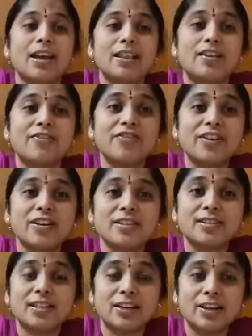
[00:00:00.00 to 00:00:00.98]
In the
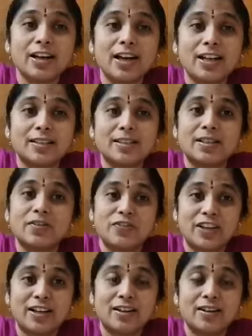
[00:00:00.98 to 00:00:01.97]
third lesson,
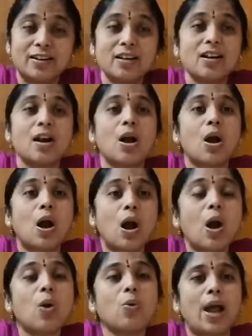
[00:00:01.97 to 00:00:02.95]
we learn
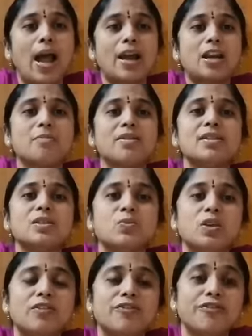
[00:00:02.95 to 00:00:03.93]
how animals
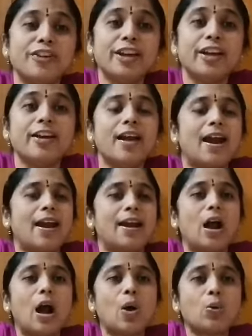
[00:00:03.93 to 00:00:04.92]
will feed
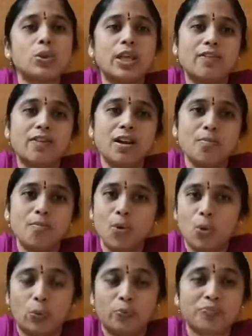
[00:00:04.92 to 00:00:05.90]
and how they will
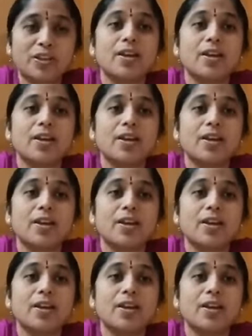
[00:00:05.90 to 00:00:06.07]
move.